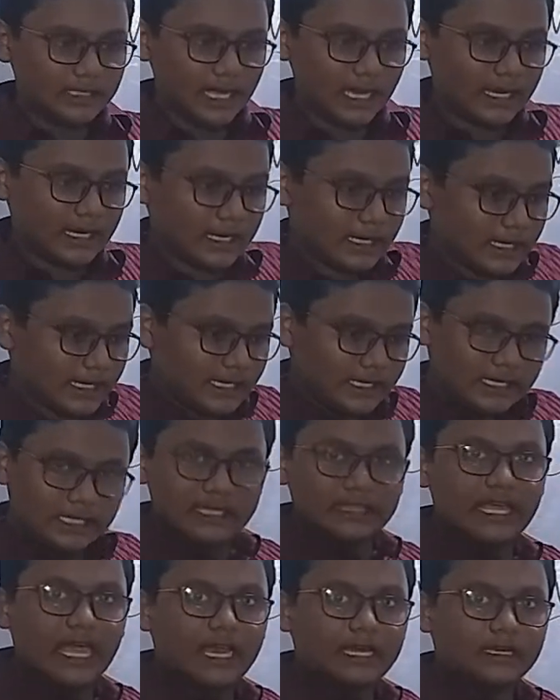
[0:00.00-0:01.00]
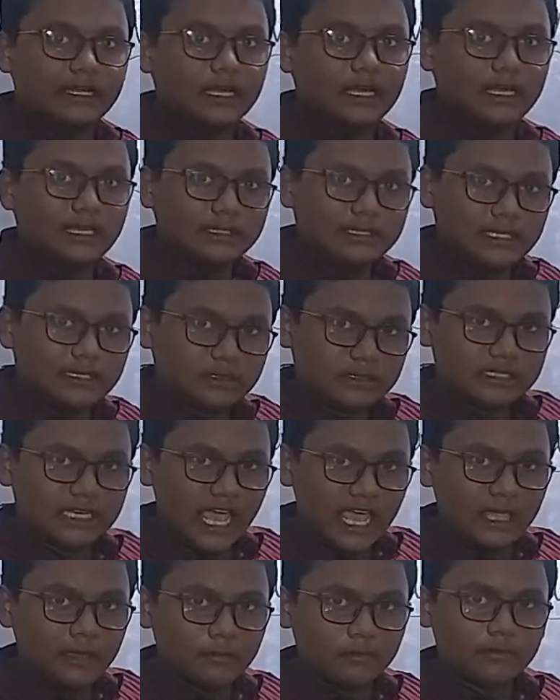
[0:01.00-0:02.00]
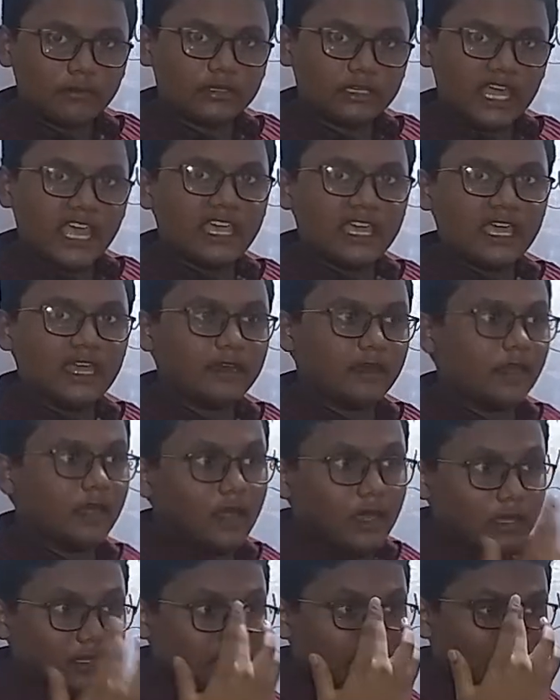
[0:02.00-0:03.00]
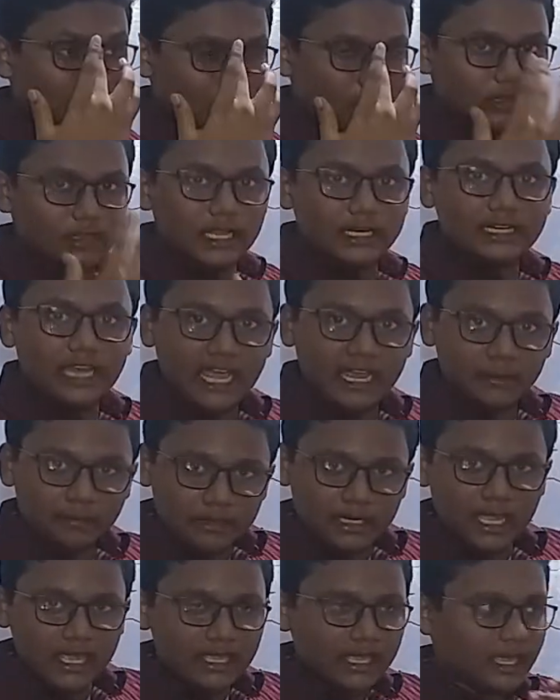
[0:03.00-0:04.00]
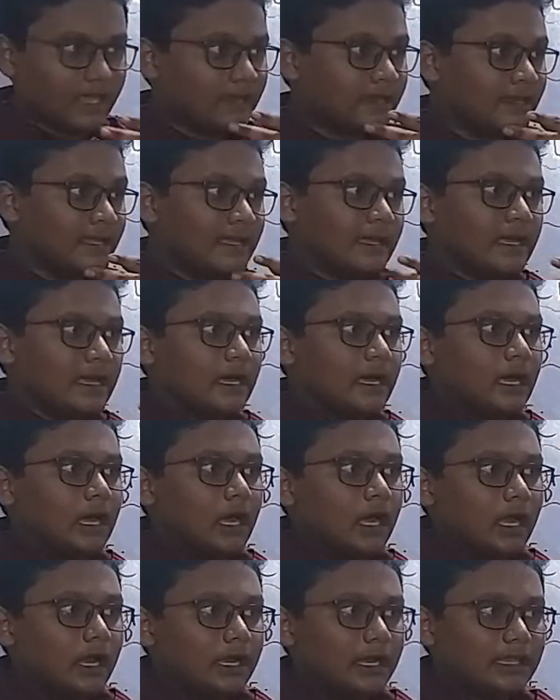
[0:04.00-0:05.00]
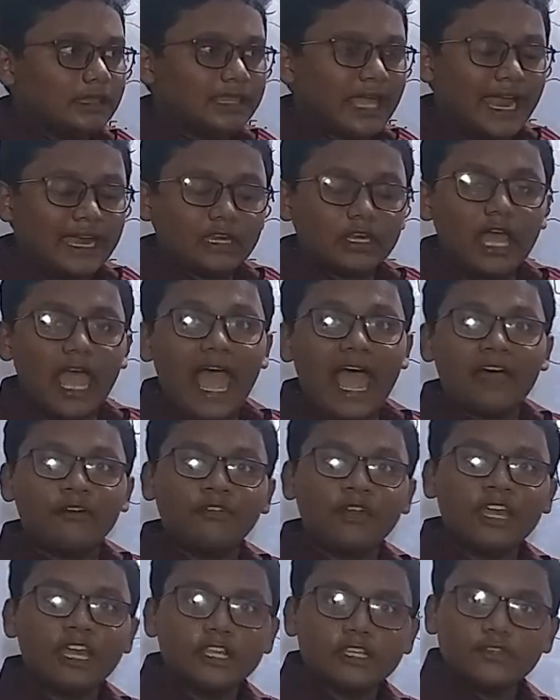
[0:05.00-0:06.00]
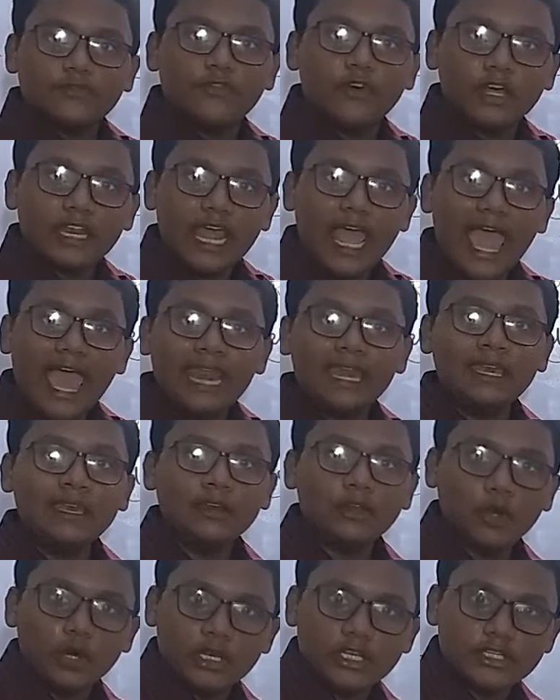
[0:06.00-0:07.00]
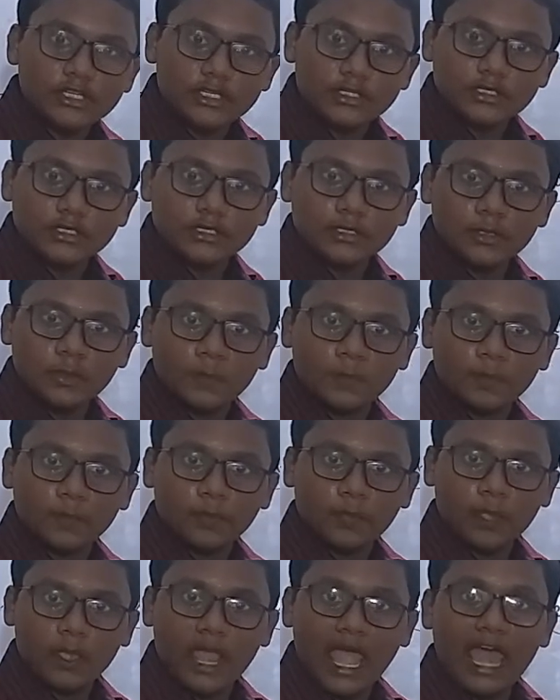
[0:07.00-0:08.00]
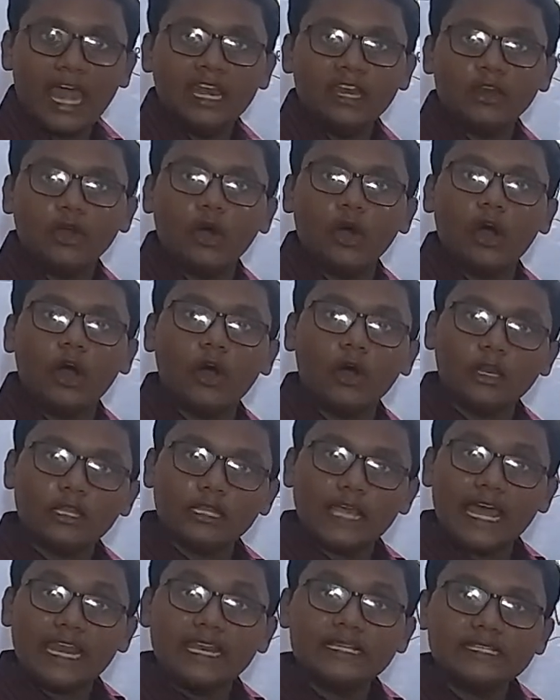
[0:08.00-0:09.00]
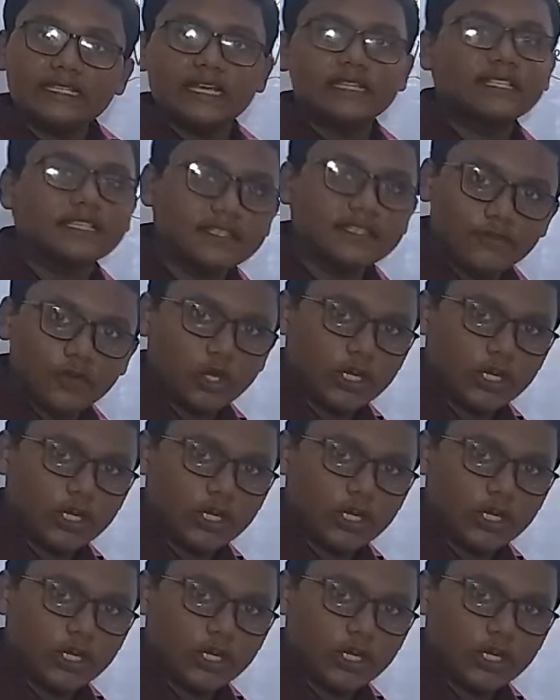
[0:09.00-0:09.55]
they are hitting that, the time taken, then the time taken, that average for n collisions, n successive